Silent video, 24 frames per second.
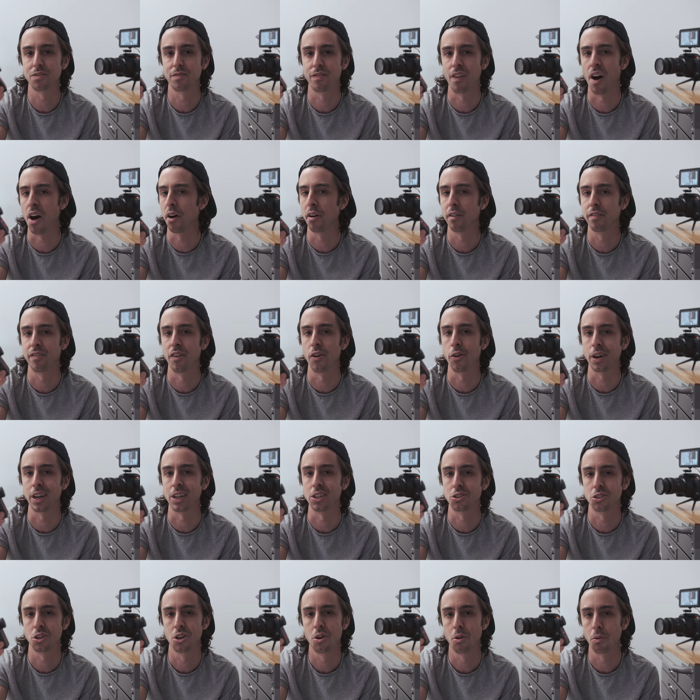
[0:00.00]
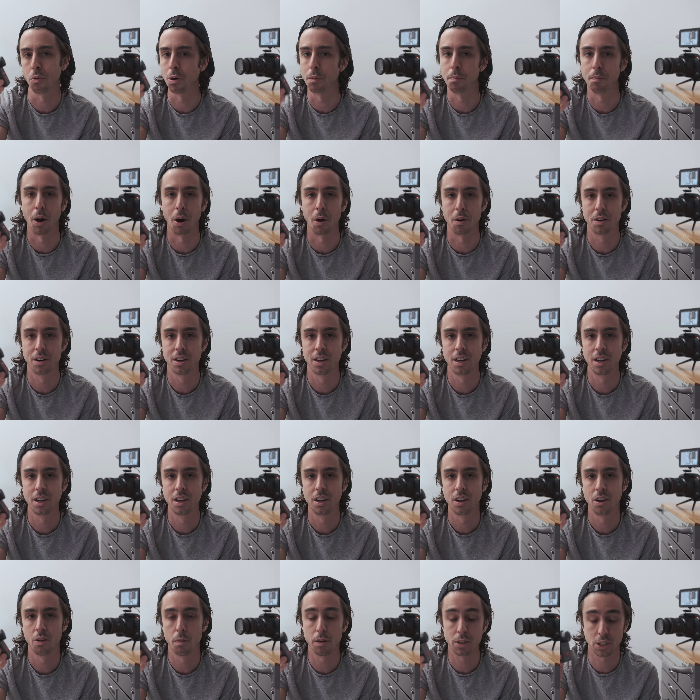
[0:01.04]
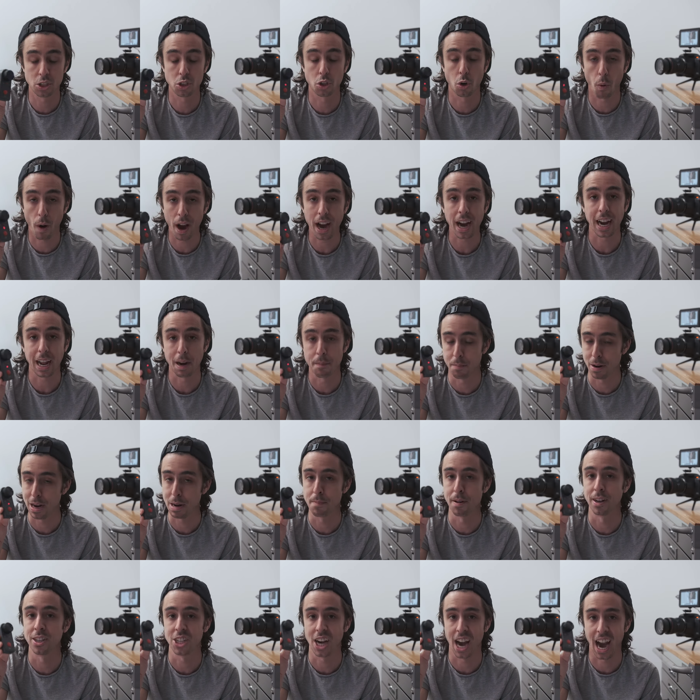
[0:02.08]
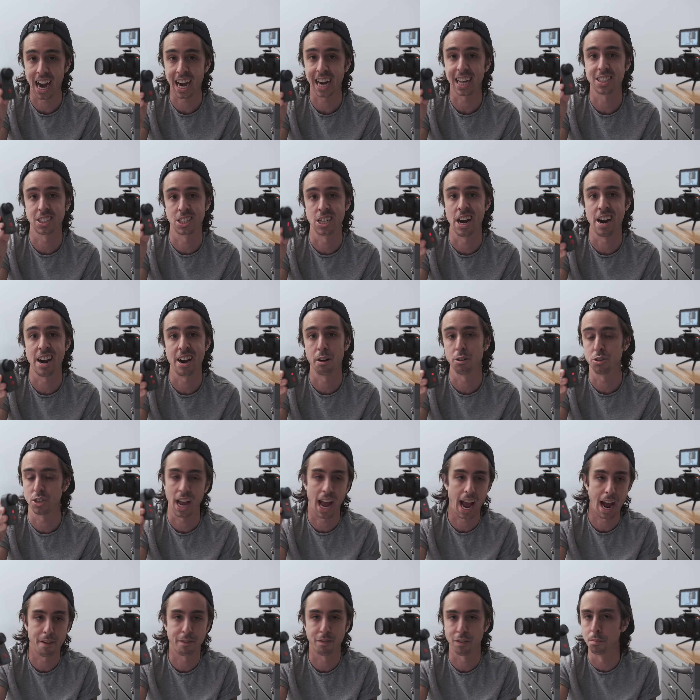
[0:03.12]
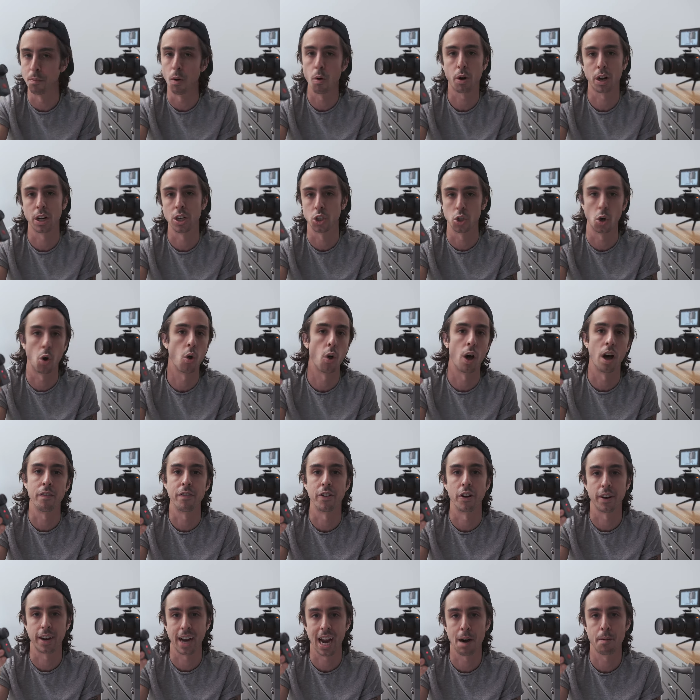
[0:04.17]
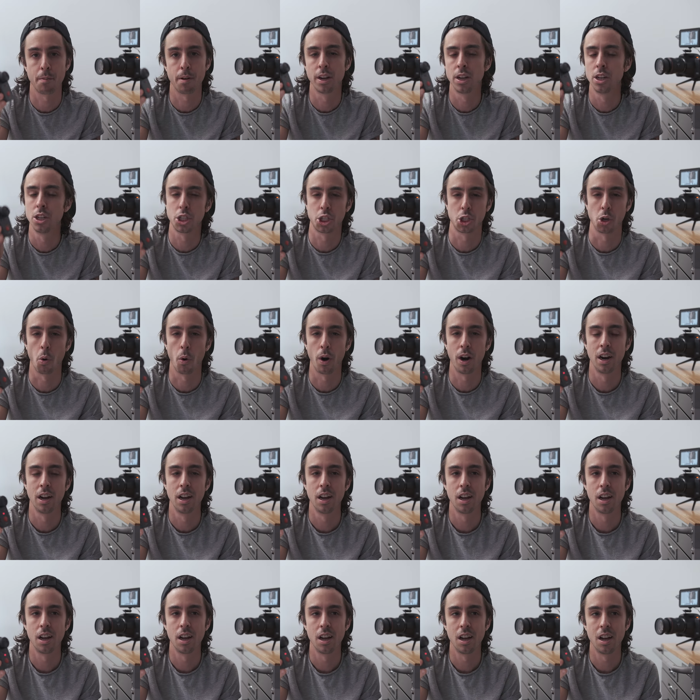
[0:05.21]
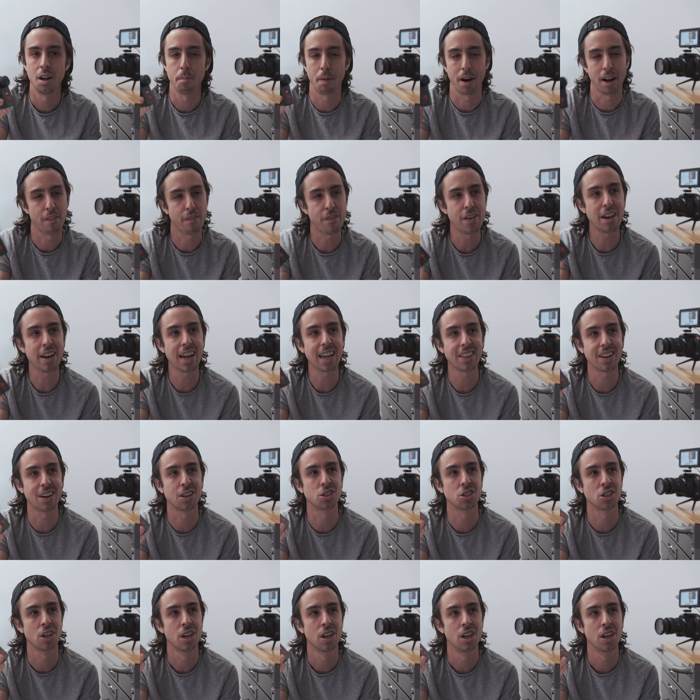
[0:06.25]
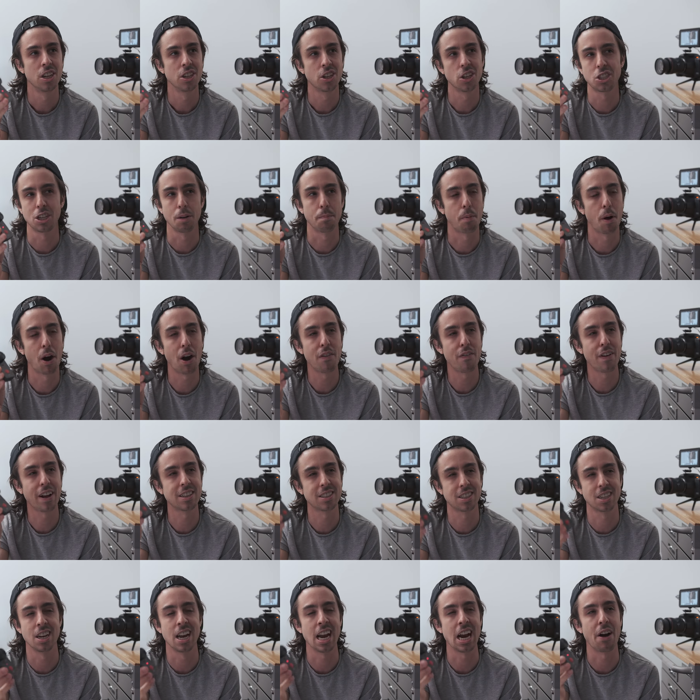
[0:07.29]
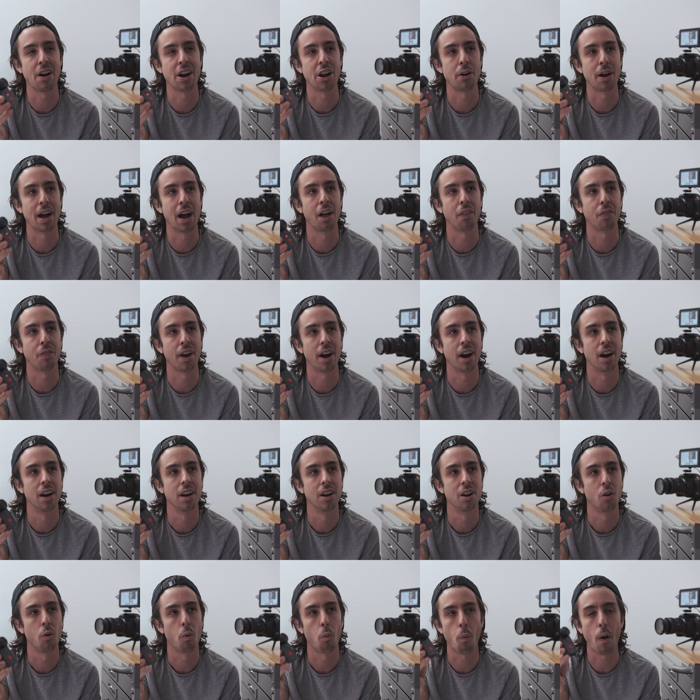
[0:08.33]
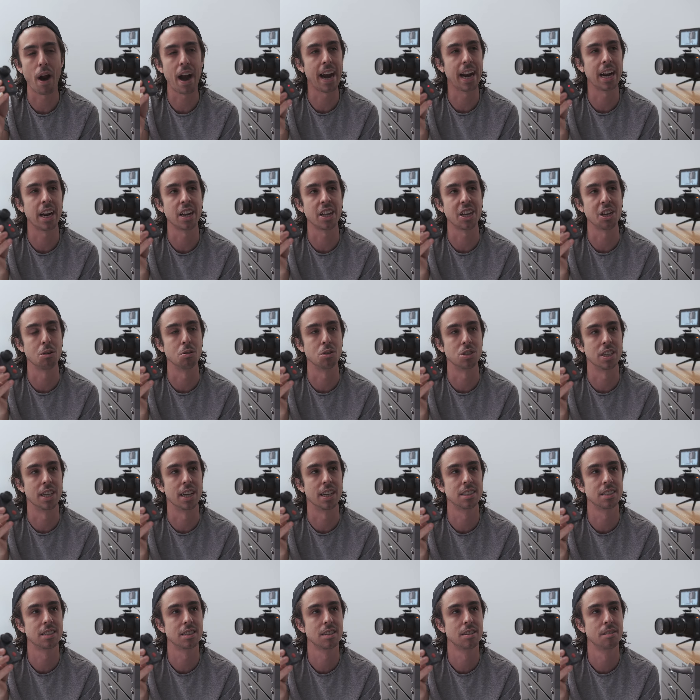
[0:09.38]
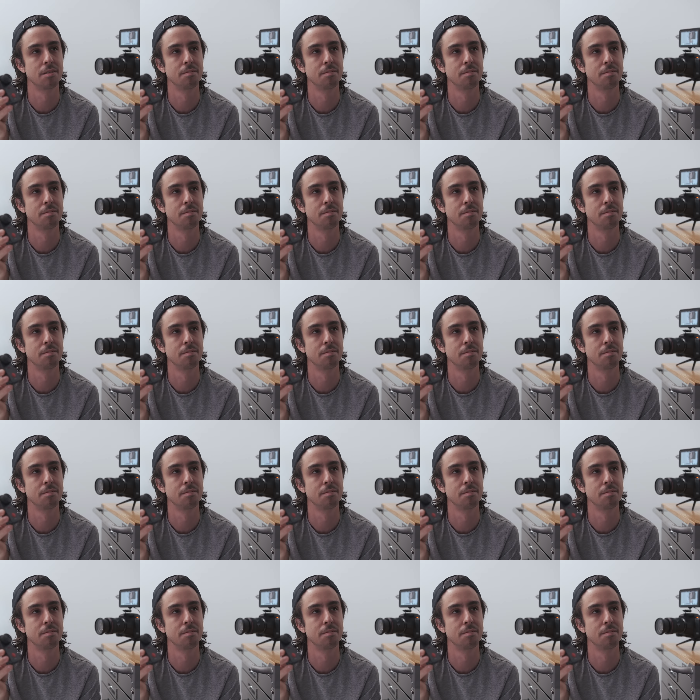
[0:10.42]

follow focus remote, which is great in pretty much any scenario to have remote control of your camera, sure, but I feel like there's just a perfect scenario out there waiting to use this.